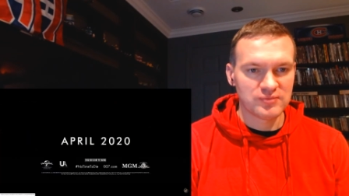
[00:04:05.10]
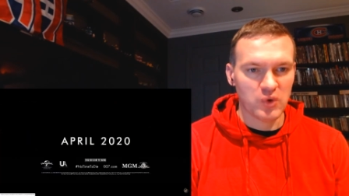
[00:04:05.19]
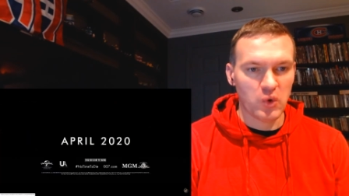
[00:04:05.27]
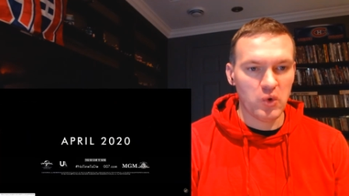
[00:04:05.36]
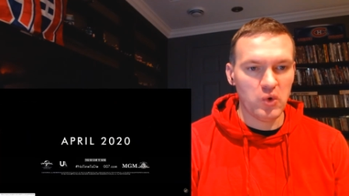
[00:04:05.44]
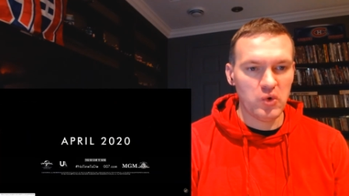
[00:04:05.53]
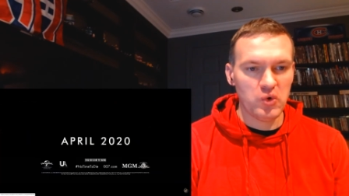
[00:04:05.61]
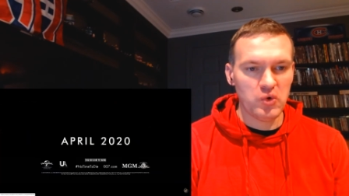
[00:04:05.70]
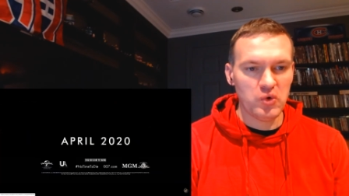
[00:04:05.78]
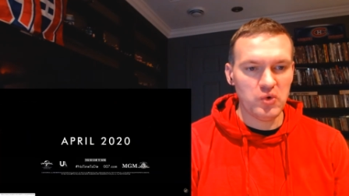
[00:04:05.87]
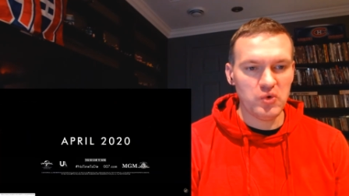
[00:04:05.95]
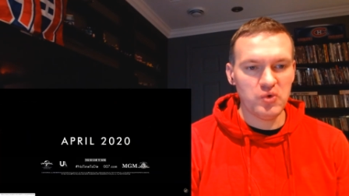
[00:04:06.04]

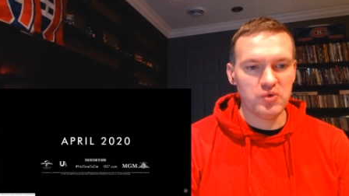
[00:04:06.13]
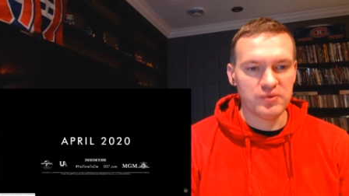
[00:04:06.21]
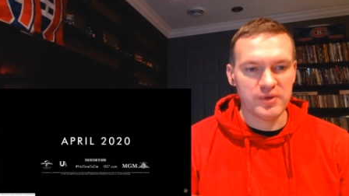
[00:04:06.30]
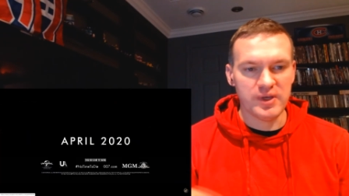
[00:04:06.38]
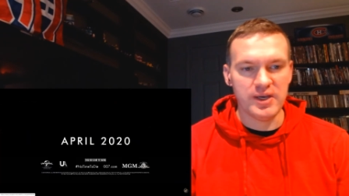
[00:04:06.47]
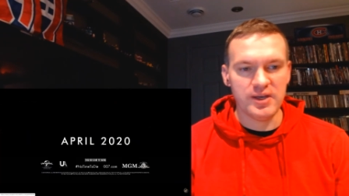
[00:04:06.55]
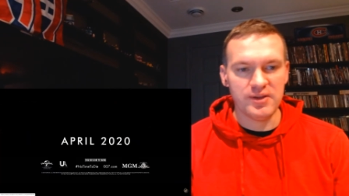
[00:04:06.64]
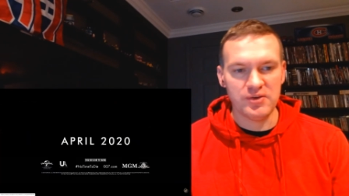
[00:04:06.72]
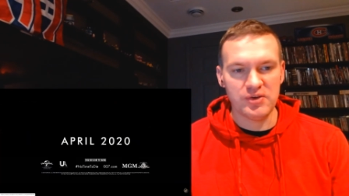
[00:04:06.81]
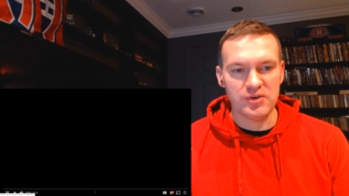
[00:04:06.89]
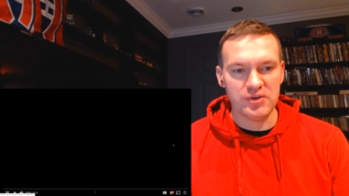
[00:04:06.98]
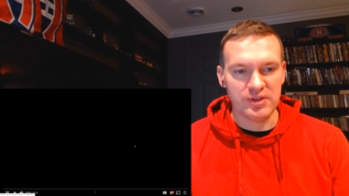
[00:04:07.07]
Oh, yeah, there we
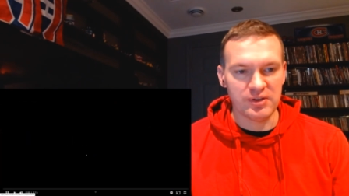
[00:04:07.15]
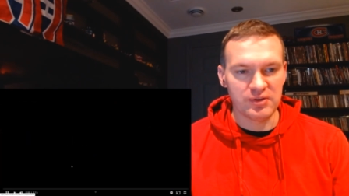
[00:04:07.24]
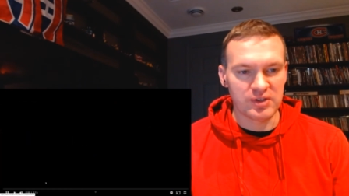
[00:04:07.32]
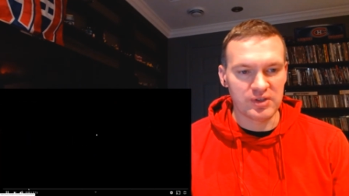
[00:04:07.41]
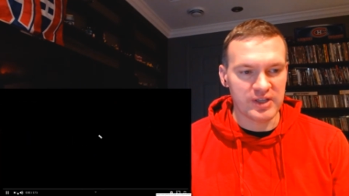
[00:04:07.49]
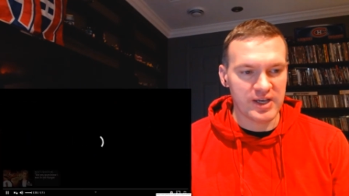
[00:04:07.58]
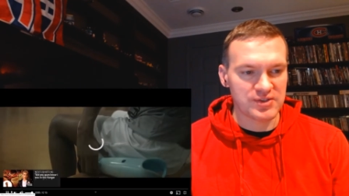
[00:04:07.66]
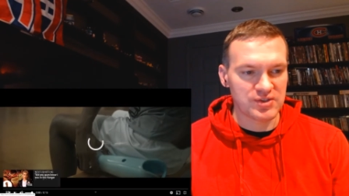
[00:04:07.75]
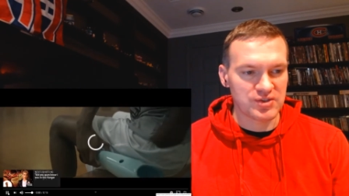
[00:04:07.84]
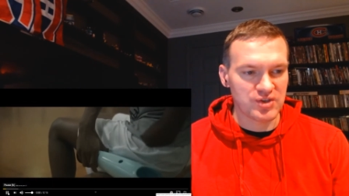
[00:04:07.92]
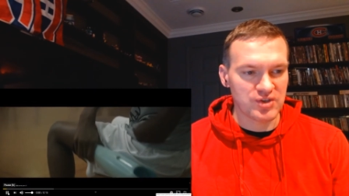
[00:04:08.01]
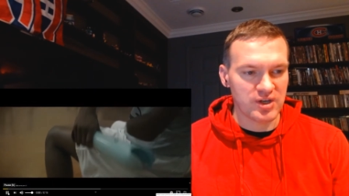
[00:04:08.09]
go. The classic
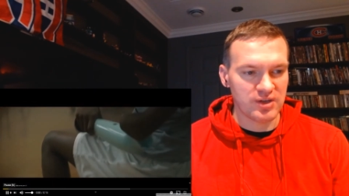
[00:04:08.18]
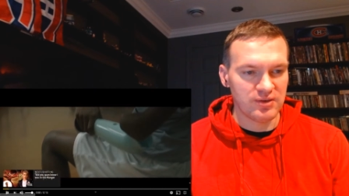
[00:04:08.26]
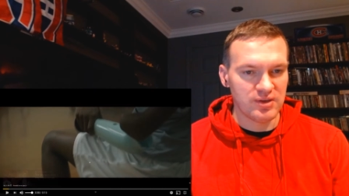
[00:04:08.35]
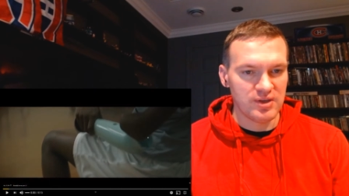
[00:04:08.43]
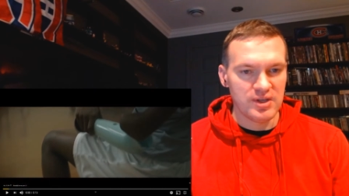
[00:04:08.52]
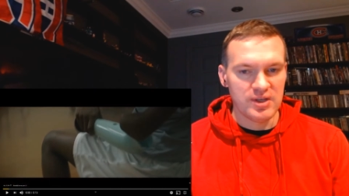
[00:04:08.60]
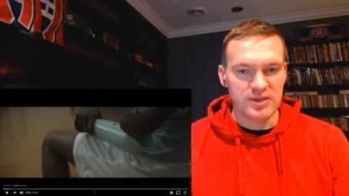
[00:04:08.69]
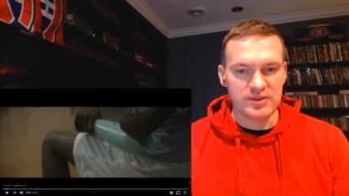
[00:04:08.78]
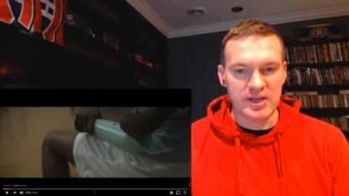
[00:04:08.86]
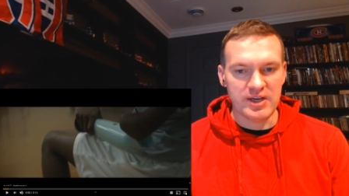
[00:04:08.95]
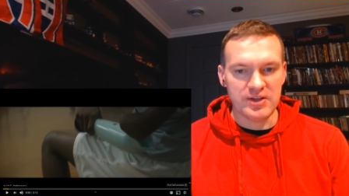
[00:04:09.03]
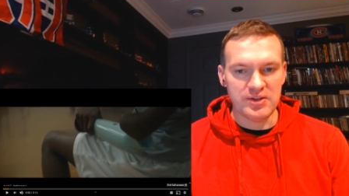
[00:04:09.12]
shot
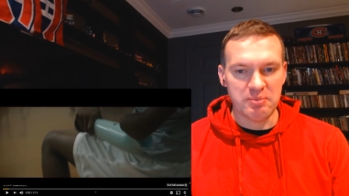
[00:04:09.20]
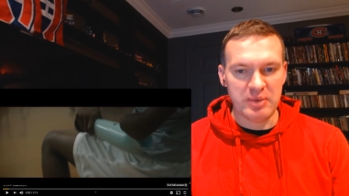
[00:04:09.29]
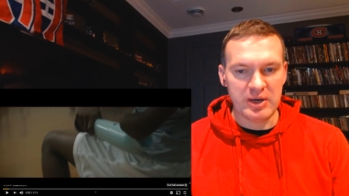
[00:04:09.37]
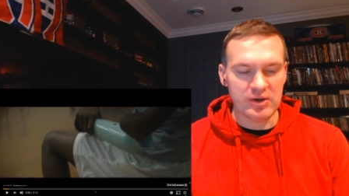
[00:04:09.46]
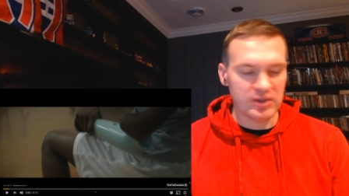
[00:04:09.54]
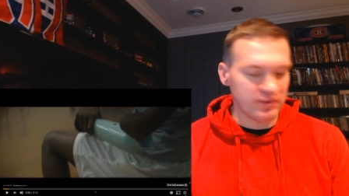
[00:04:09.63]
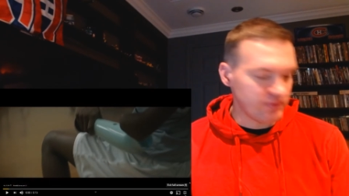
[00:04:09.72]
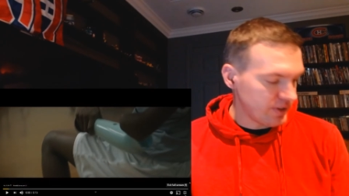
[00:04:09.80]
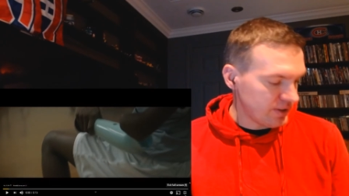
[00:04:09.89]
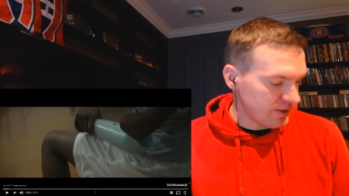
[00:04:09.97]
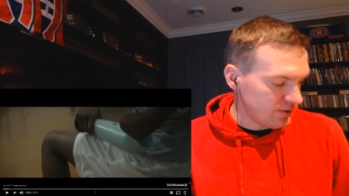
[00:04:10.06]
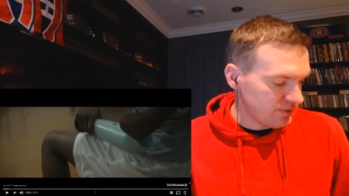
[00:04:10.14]
down the barrel of a
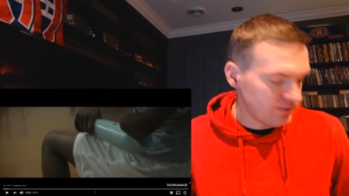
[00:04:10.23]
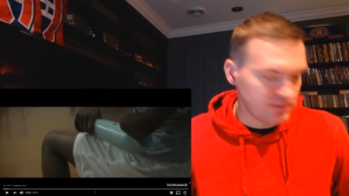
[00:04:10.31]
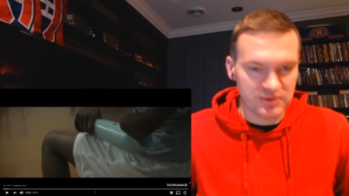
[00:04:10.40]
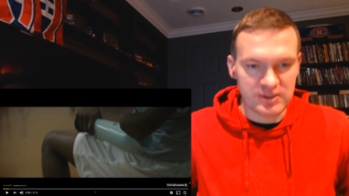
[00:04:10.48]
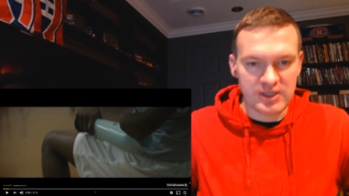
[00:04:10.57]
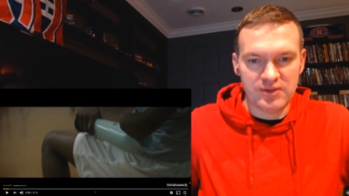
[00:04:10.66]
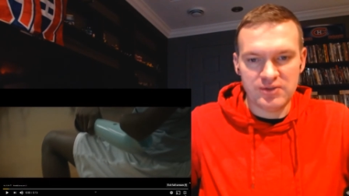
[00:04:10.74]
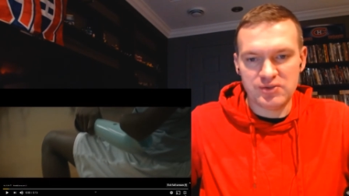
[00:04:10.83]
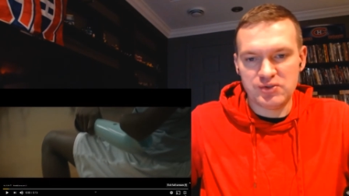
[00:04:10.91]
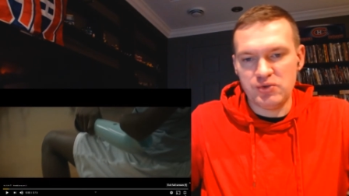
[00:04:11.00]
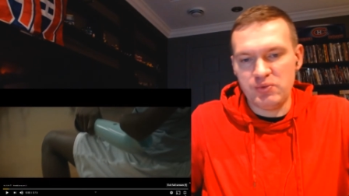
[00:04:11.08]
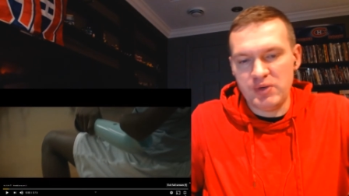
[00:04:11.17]
gun. Down the
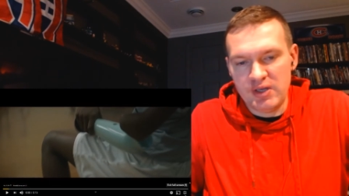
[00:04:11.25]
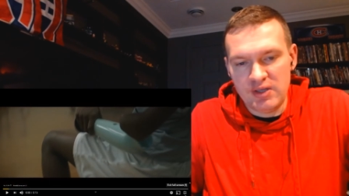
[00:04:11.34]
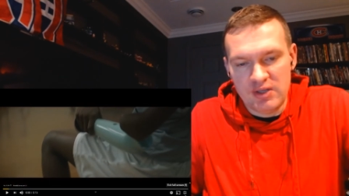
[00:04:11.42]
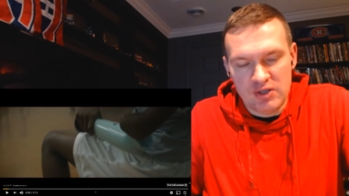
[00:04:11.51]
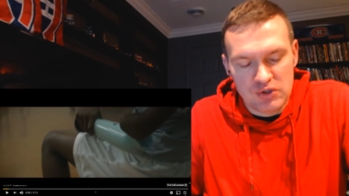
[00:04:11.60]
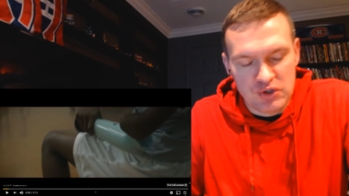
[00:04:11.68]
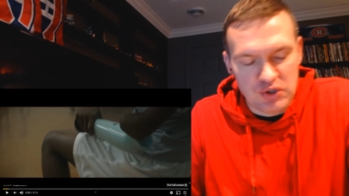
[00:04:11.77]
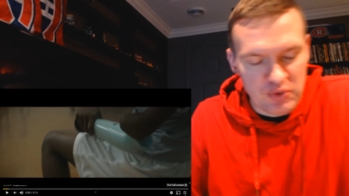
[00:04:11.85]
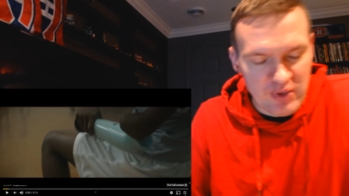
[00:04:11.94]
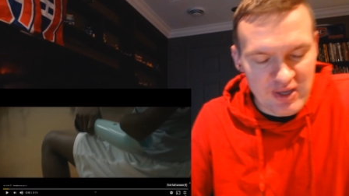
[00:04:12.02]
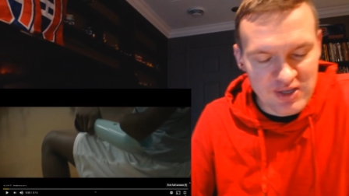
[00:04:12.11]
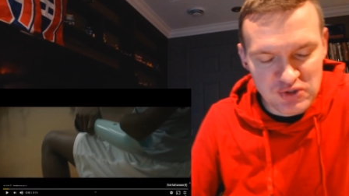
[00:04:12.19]

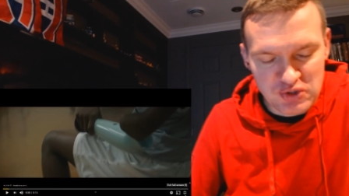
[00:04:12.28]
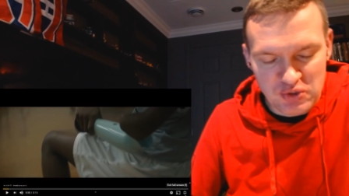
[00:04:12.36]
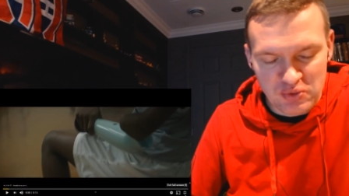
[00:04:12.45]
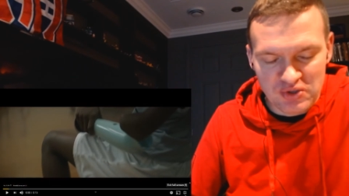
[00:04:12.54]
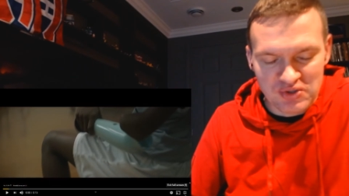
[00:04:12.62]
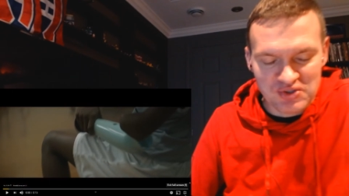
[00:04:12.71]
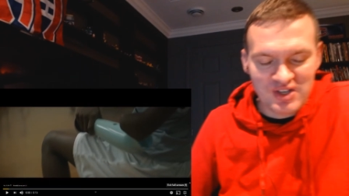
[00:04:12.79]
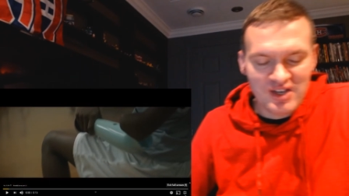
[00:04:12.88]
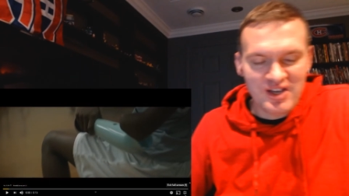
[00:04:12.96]
sewers.